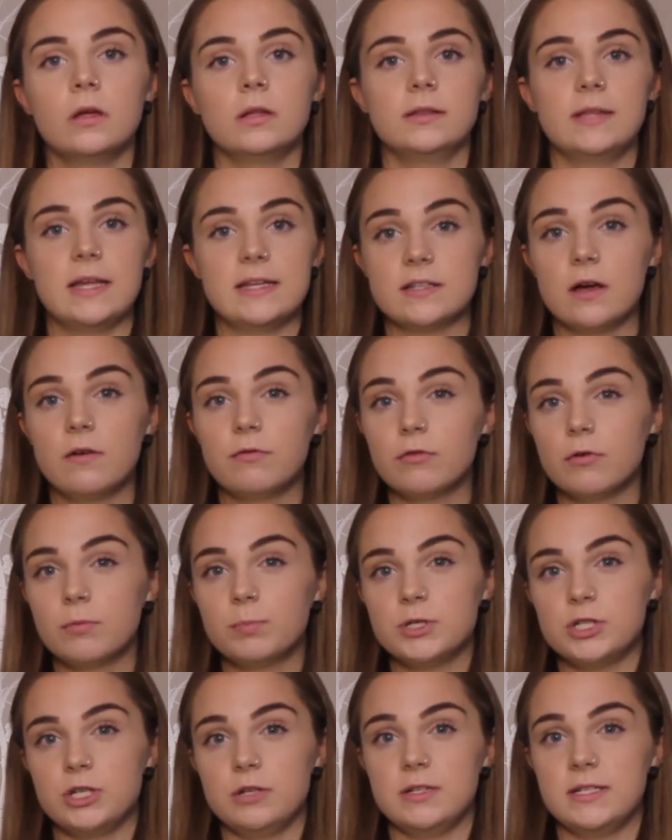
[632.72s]
There's other
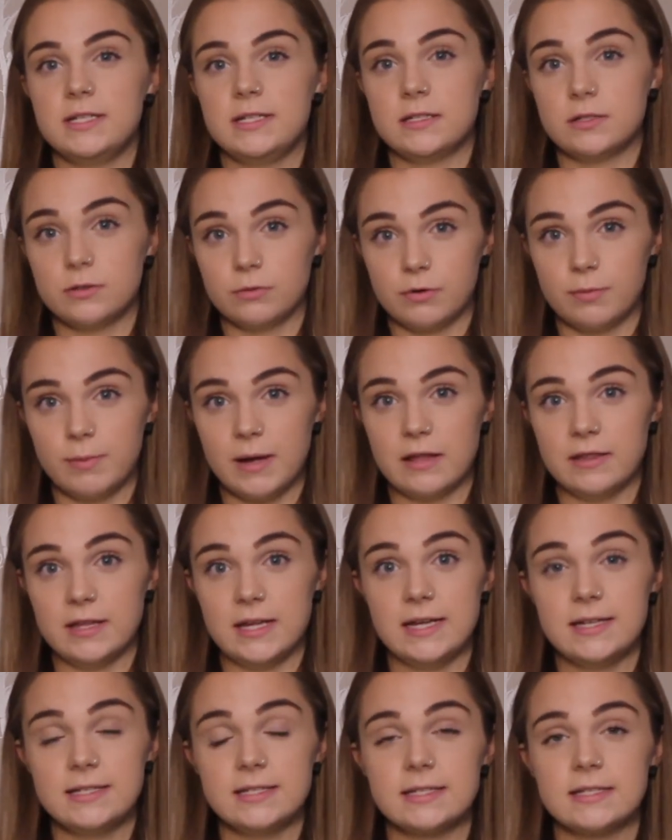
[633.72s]
opportunities to talk about
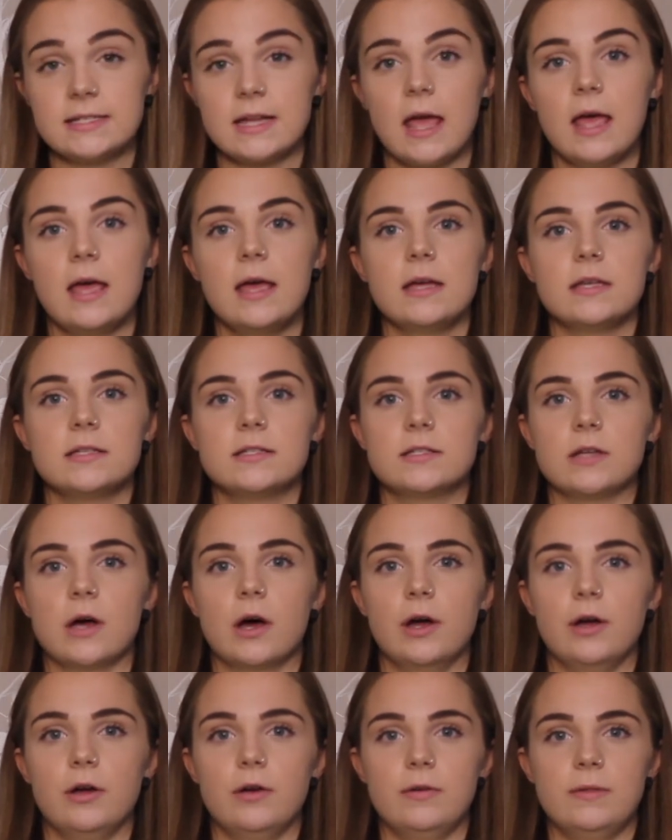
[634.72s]
this.
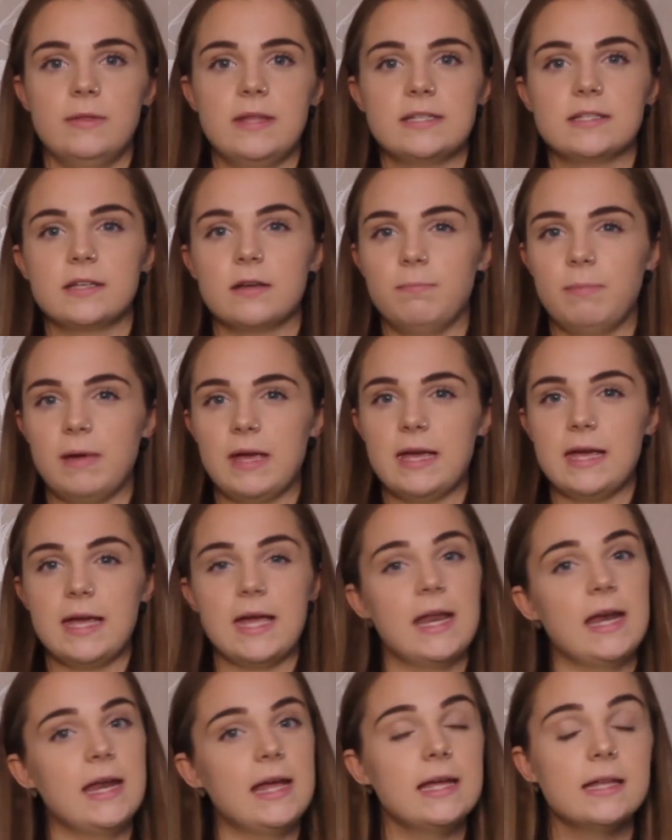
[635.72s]
So this could
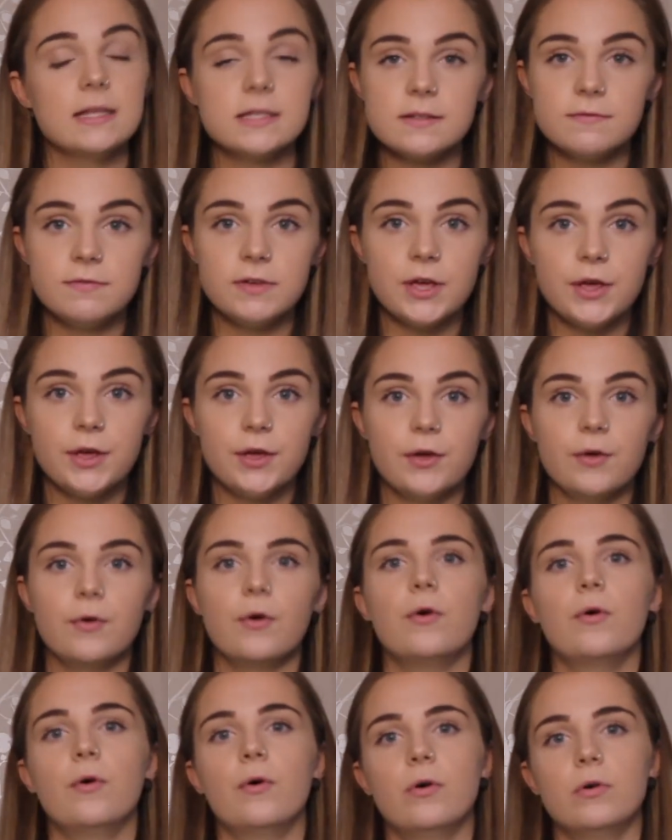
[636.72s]
be an interview
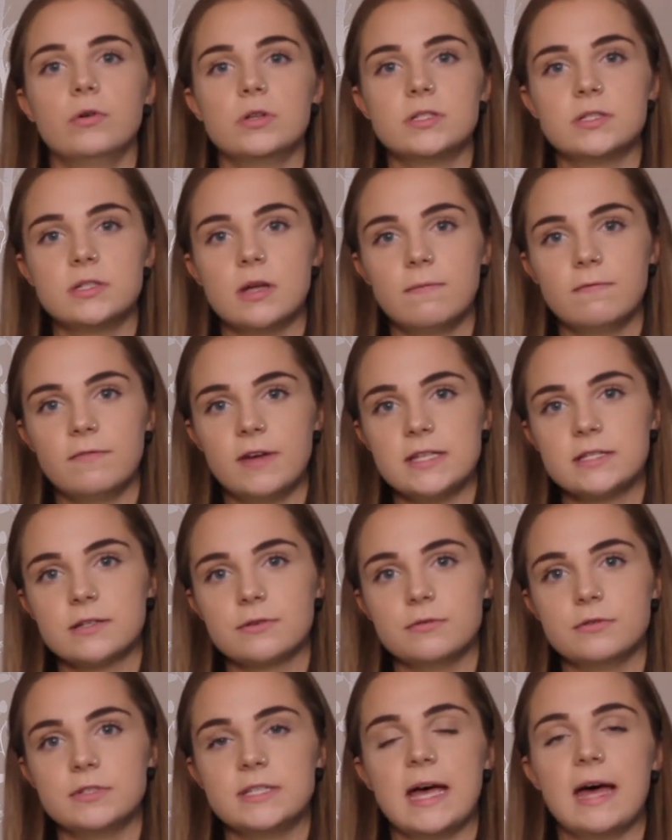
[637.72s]
or some vet
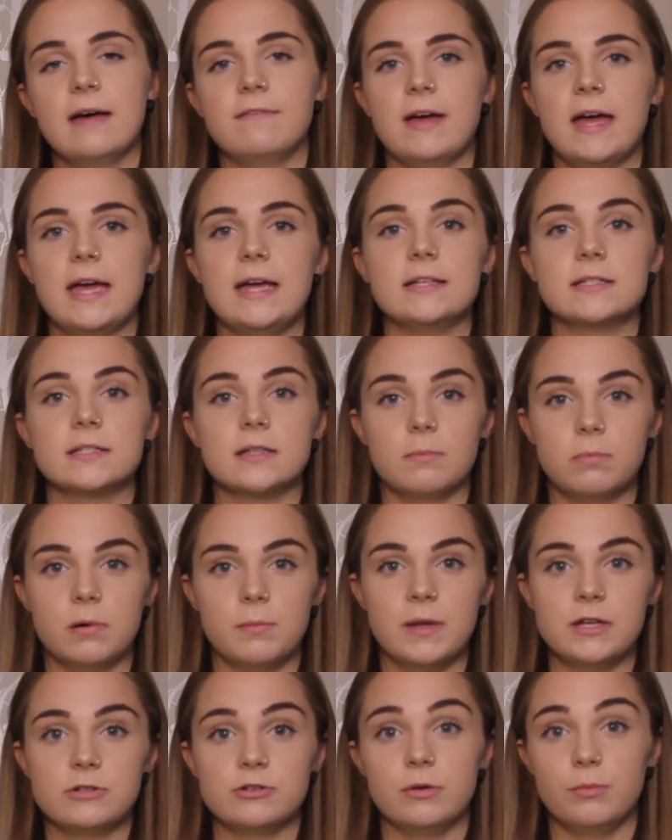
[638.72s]
schools have a
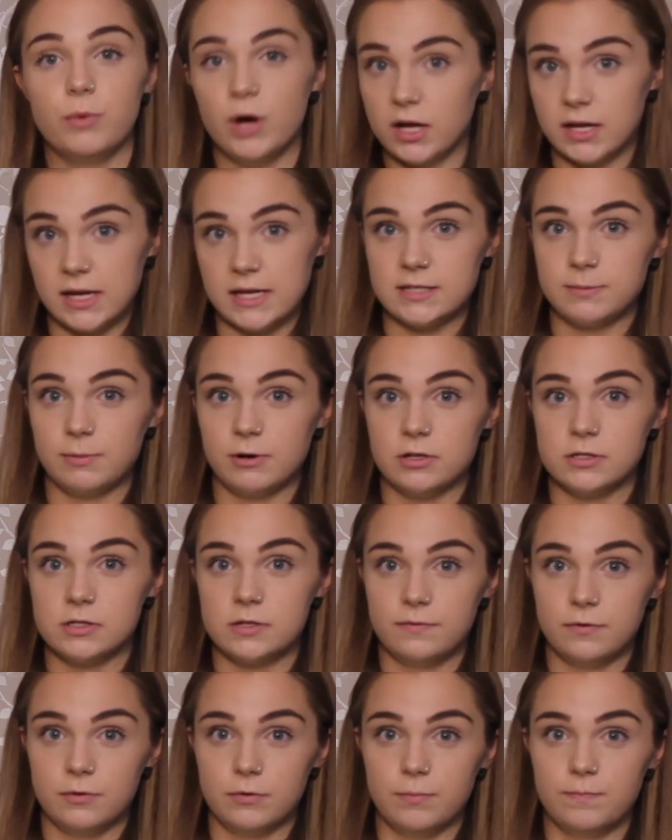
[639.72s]
supplementary work
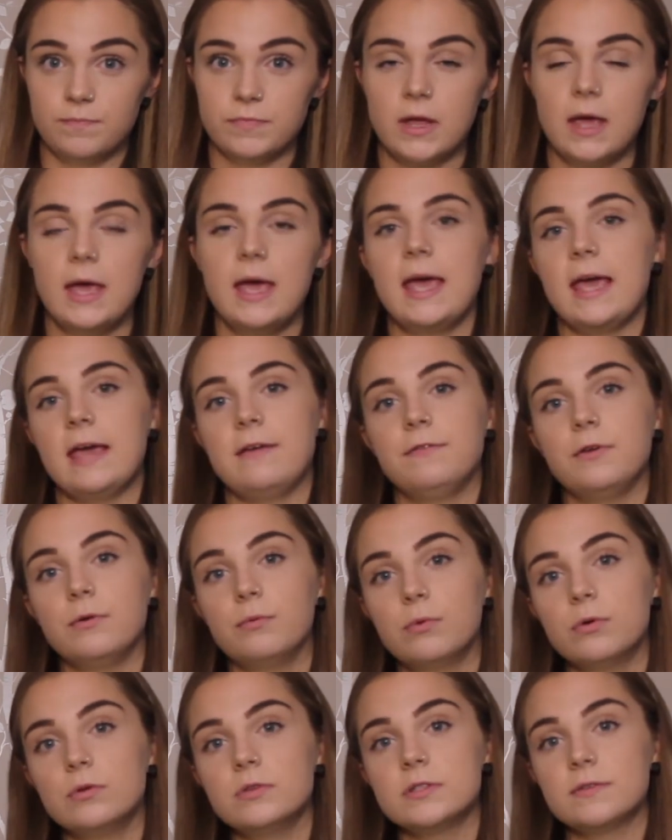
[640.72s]
experience form. If you
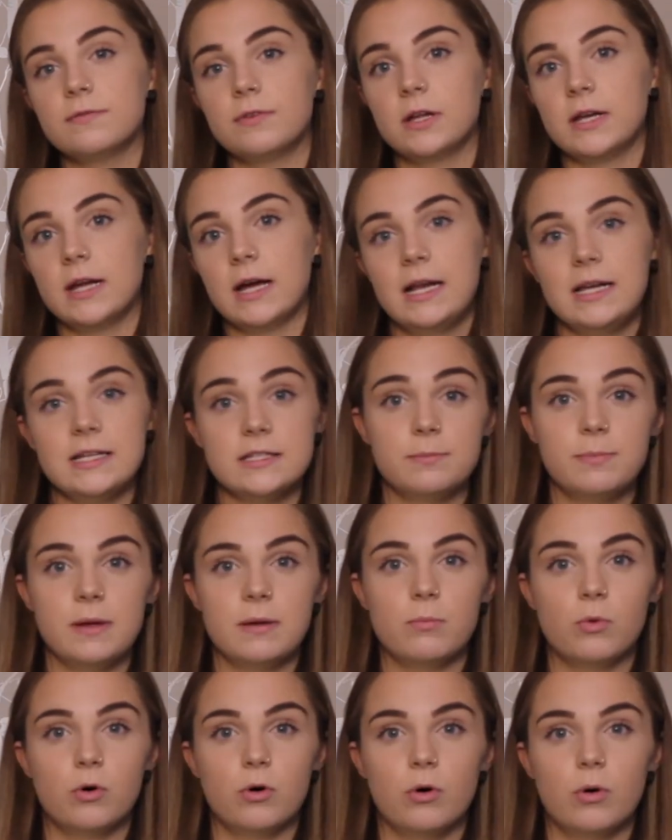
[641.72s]
want to find out a little
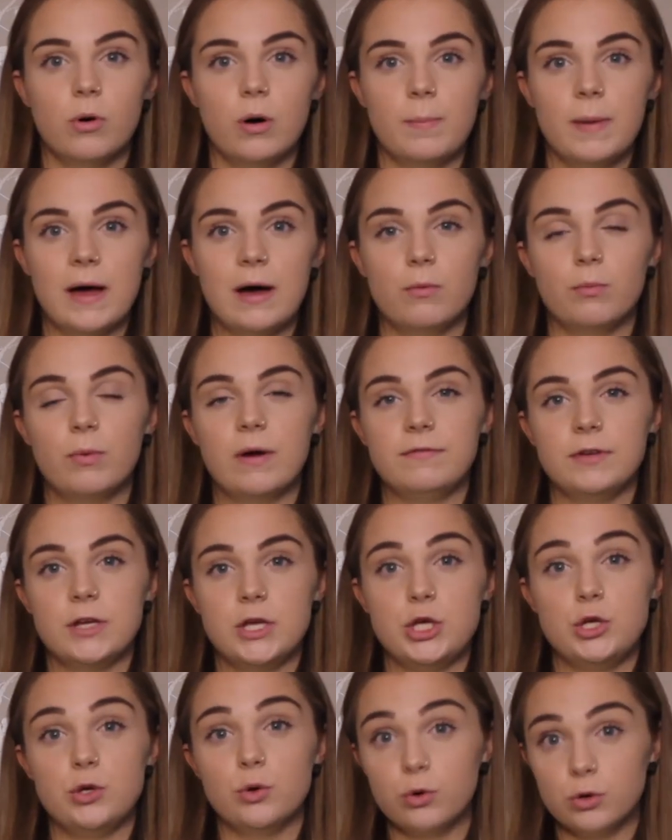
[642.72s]
bit more about whether
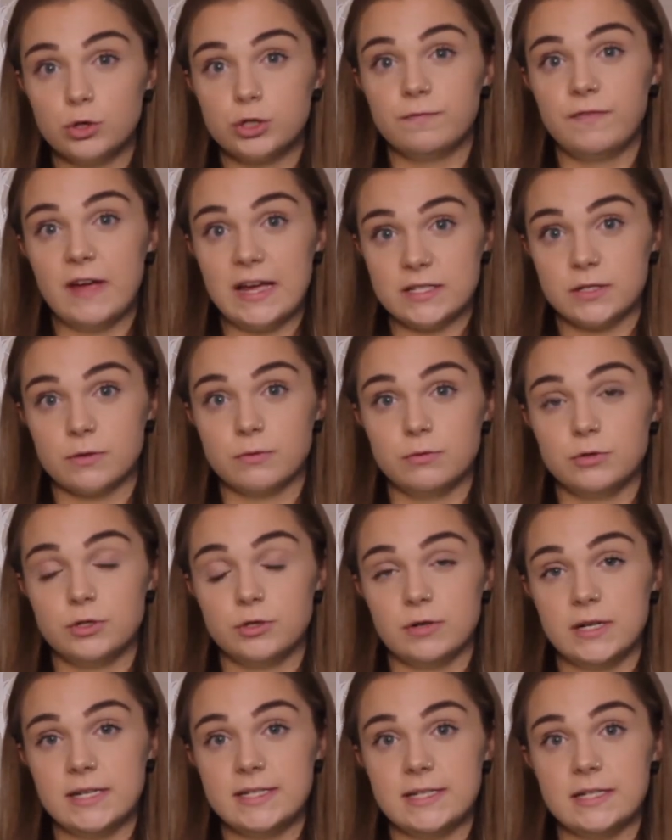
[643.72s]
your vet school
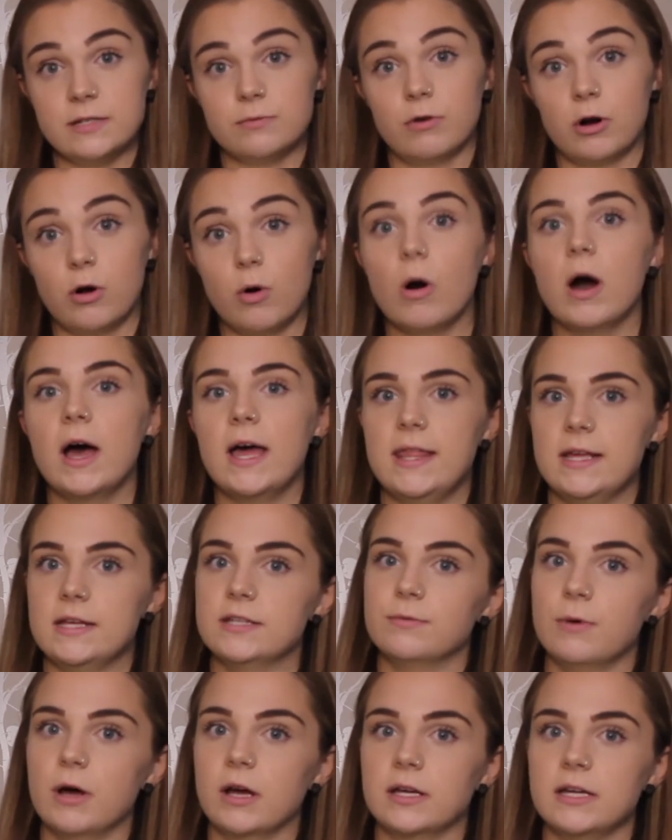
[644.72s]
choices require
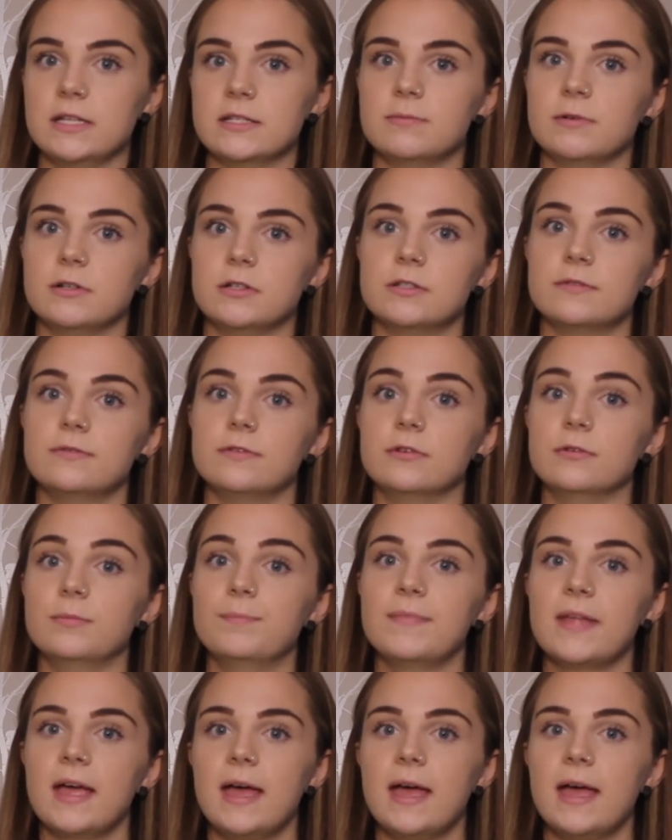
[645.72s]
this work experience form,